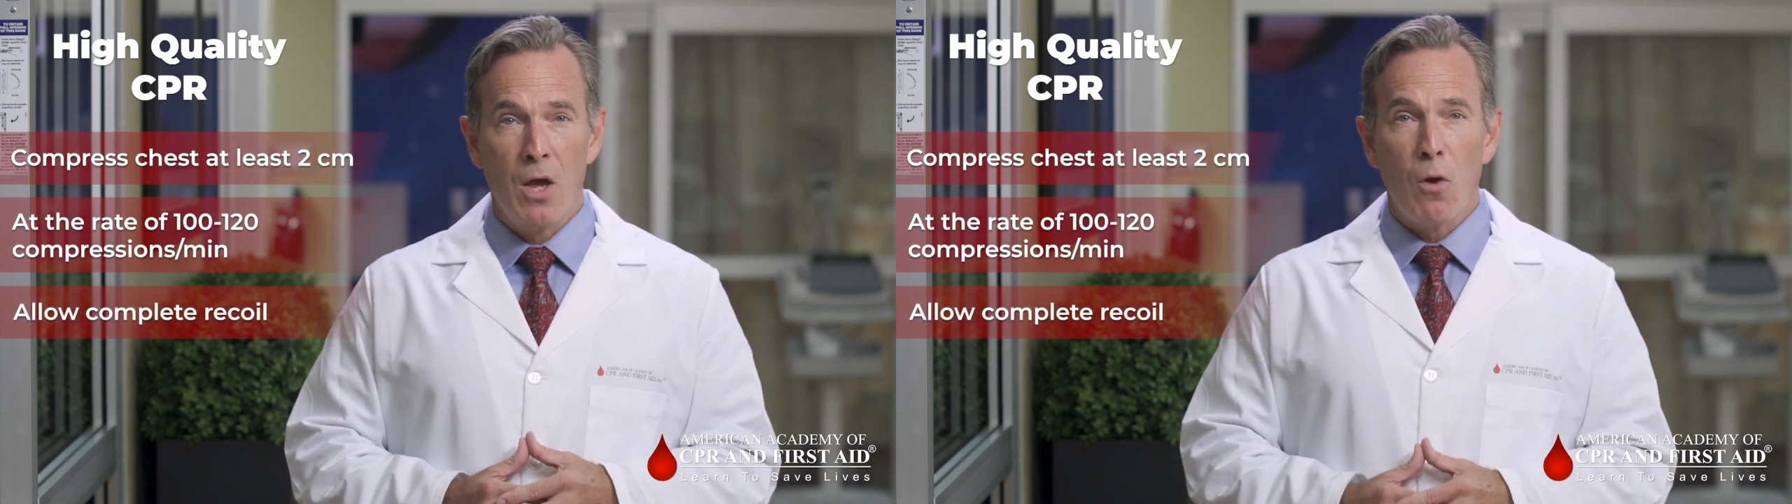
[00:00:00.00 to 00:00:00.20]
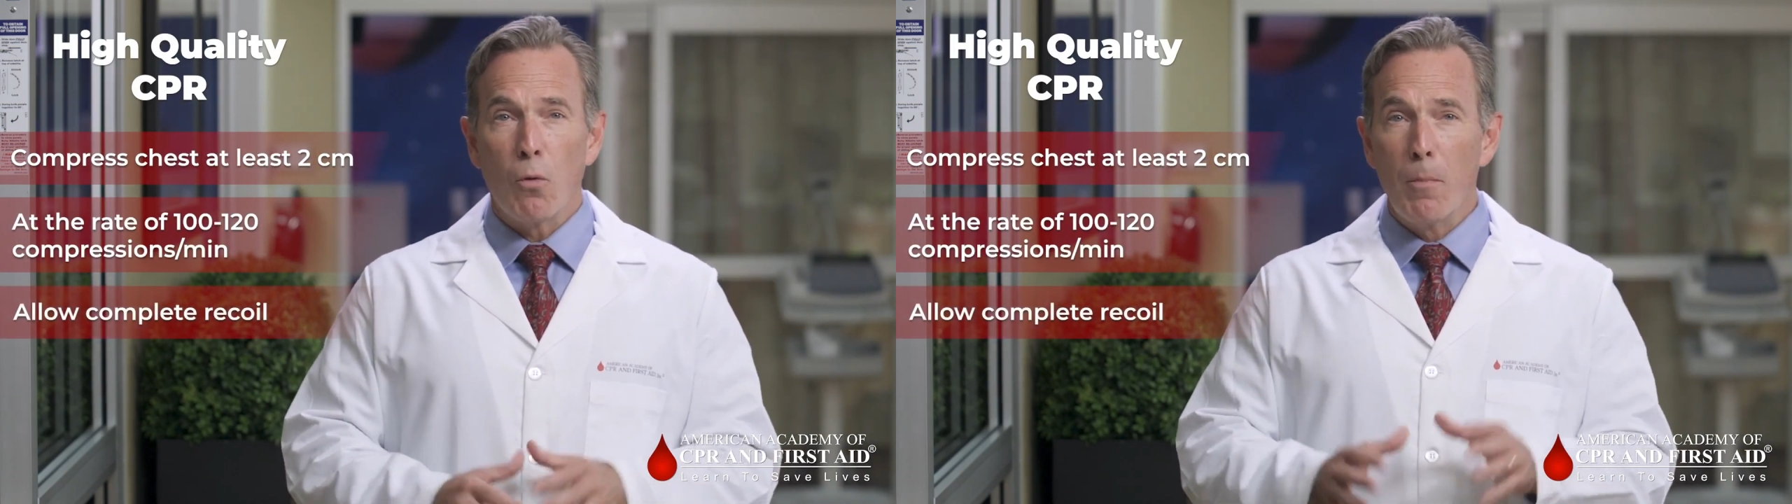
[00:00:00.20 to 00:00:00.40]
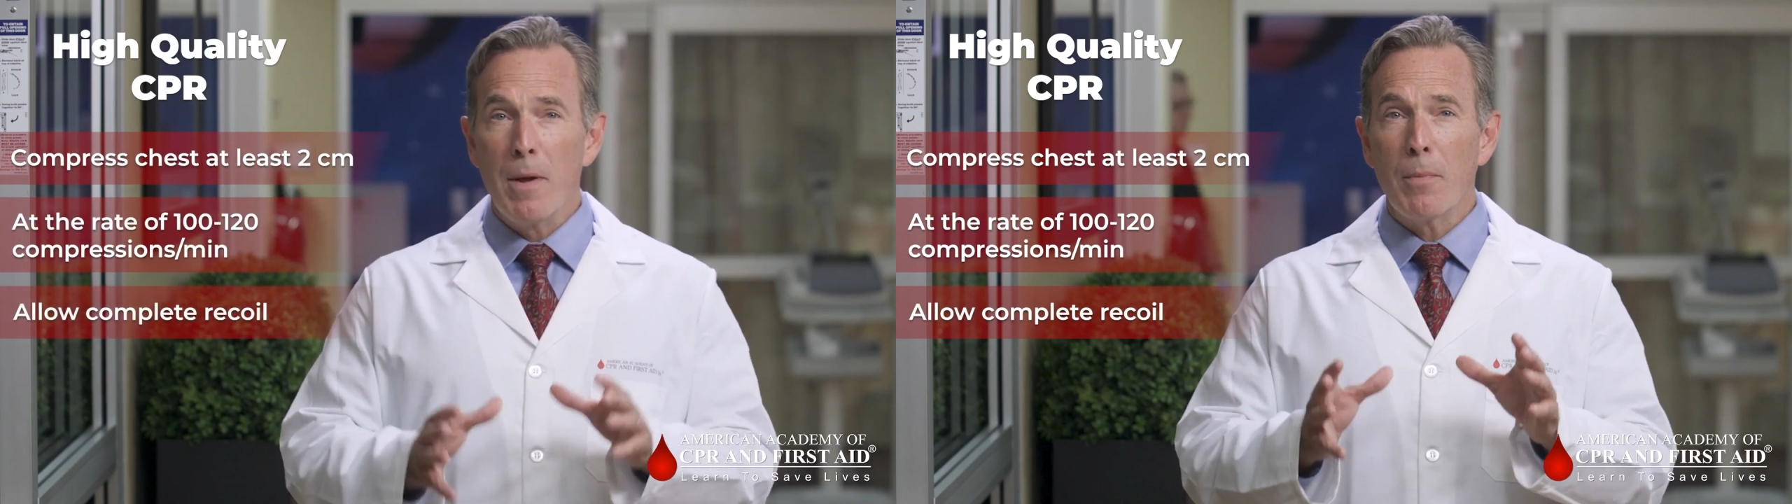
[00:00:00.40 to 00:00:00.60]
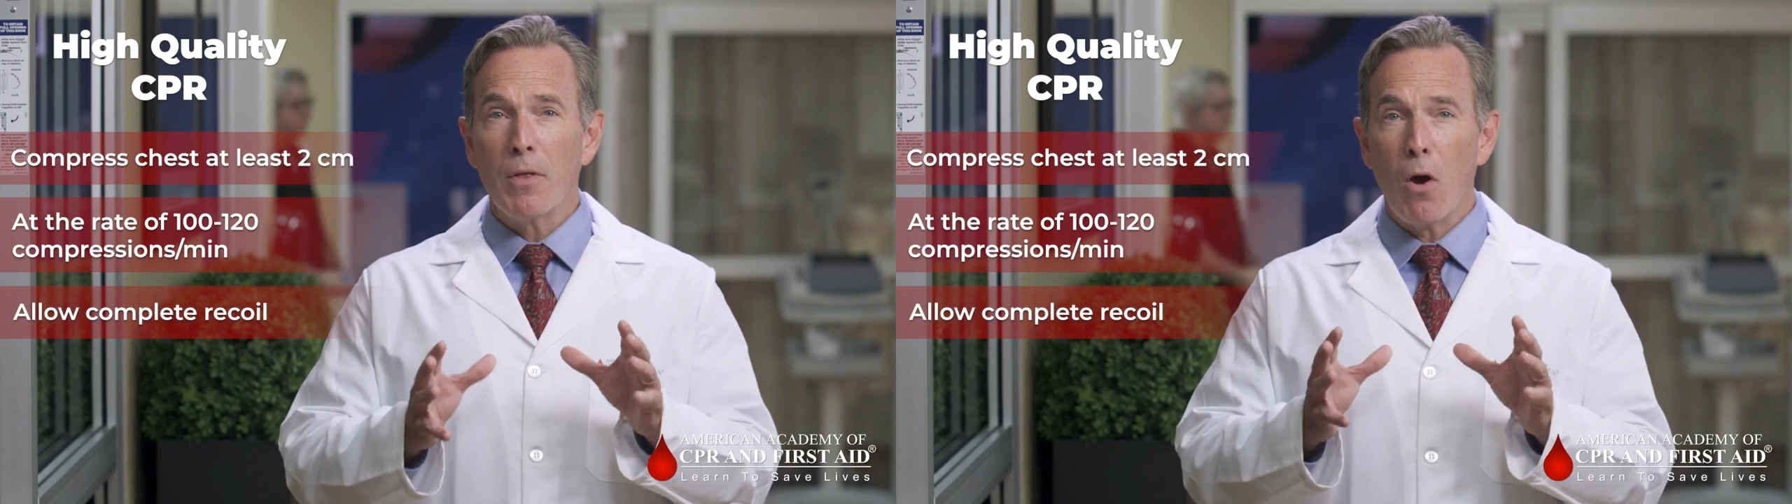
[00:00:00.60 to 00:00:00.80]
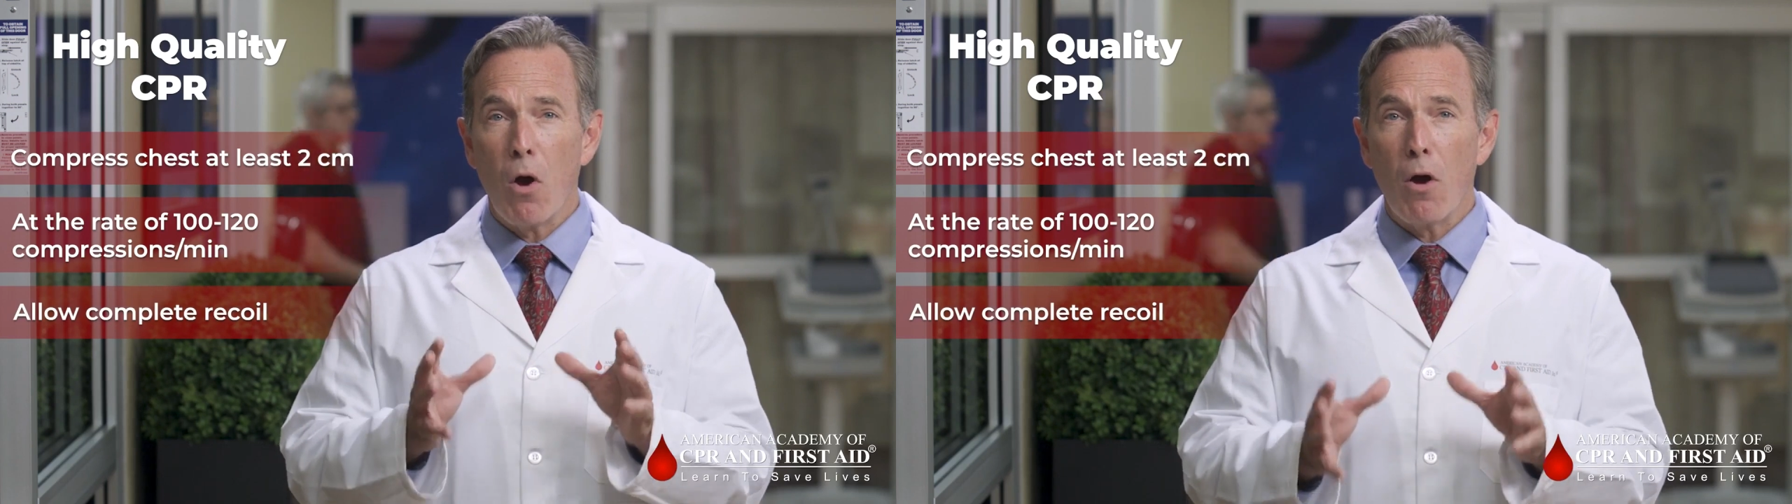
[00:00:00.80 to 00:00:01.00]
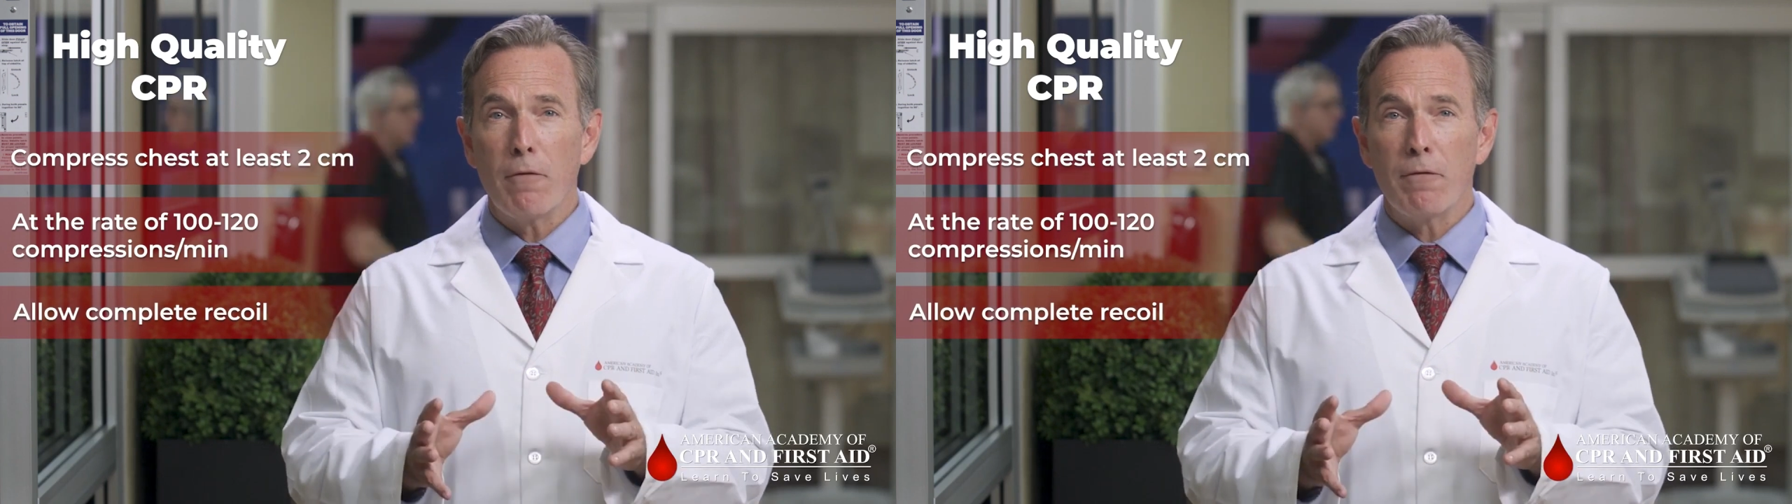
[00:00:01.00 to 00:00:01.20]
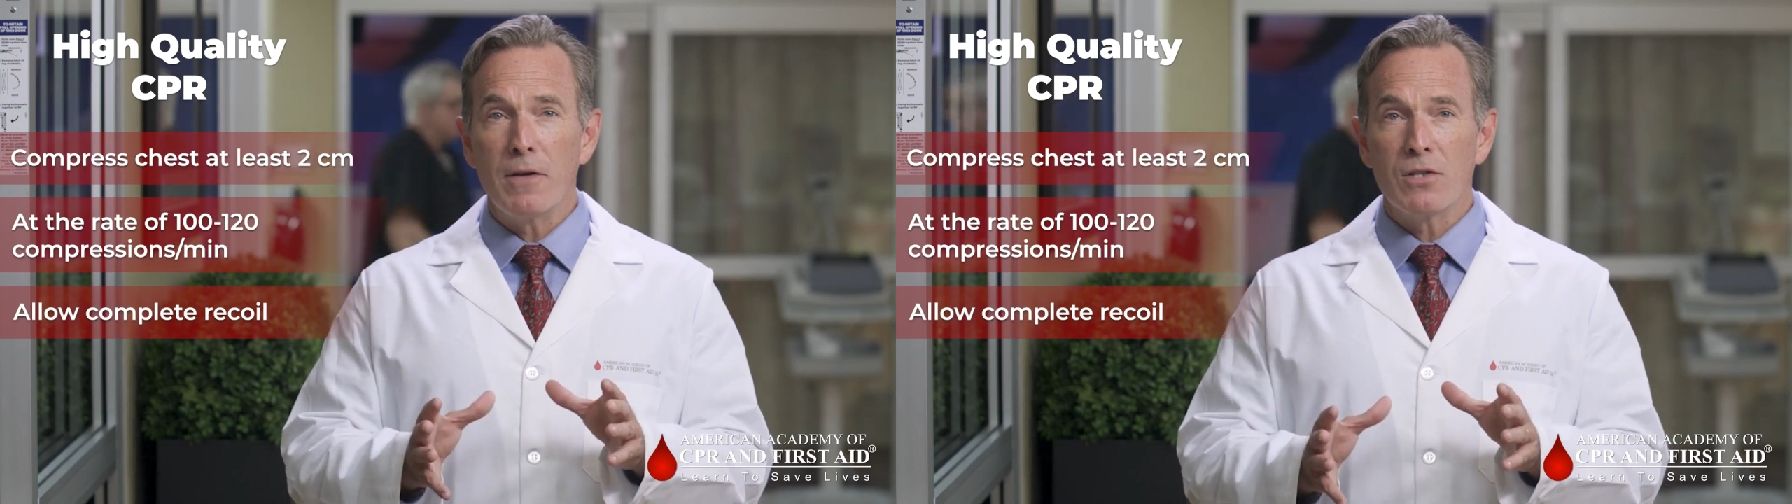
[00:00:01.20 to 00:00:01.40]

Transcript: Remember, the heart feeds